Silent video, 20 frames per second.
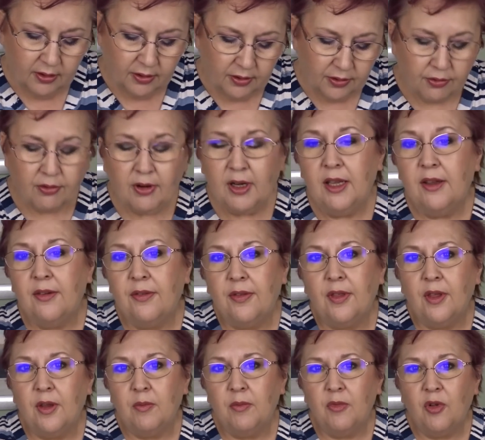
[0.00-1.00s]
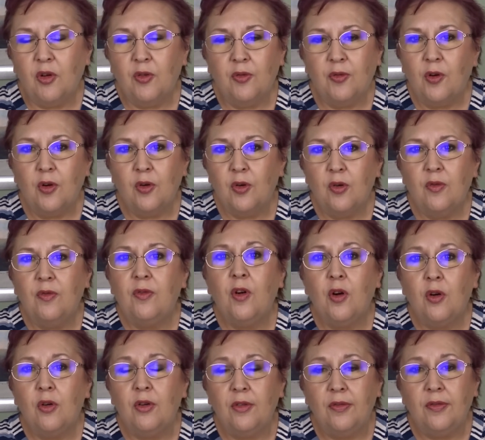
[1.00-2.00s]
3 of them, or
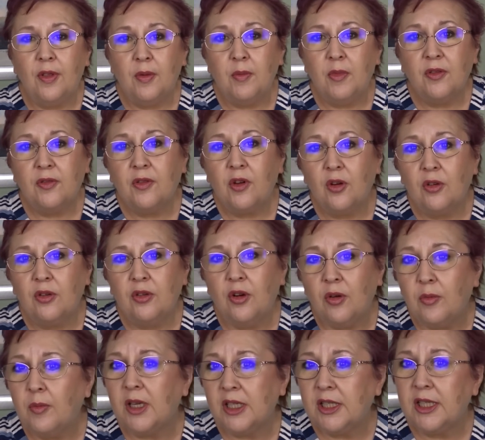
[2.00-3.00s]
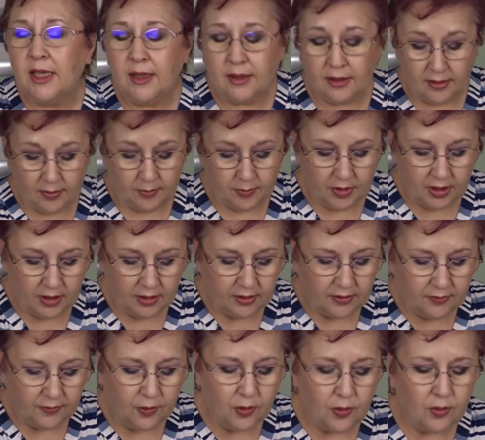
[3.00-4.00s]
4 of them, have got not much in them.
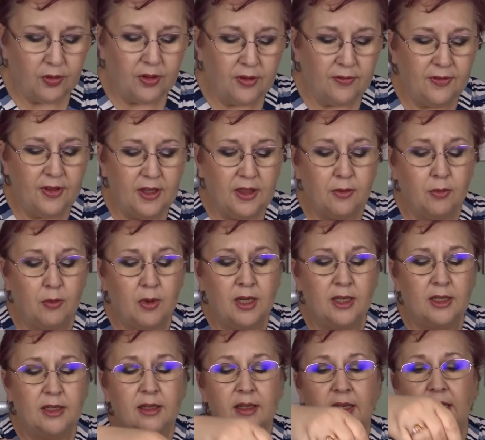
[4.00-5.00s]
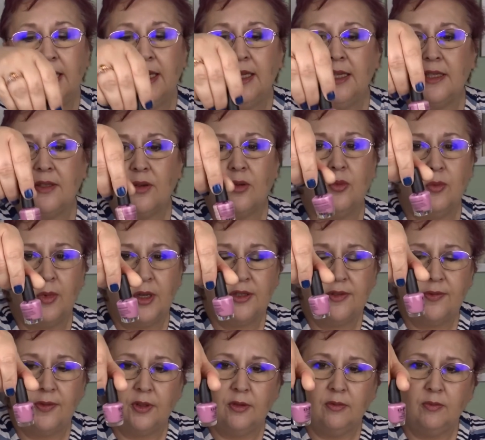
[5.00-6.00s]
The 5th one is
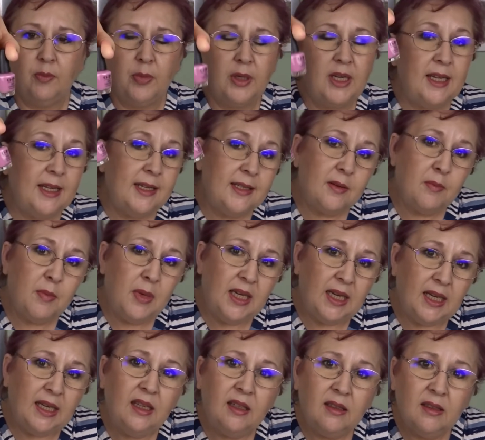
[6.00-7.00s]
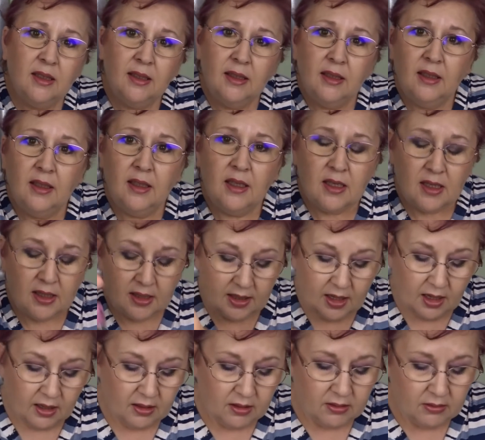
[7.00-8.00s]
almost full, but it is a mini,
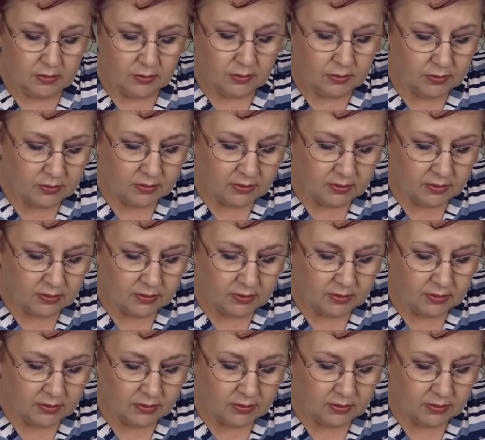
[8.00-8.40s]
so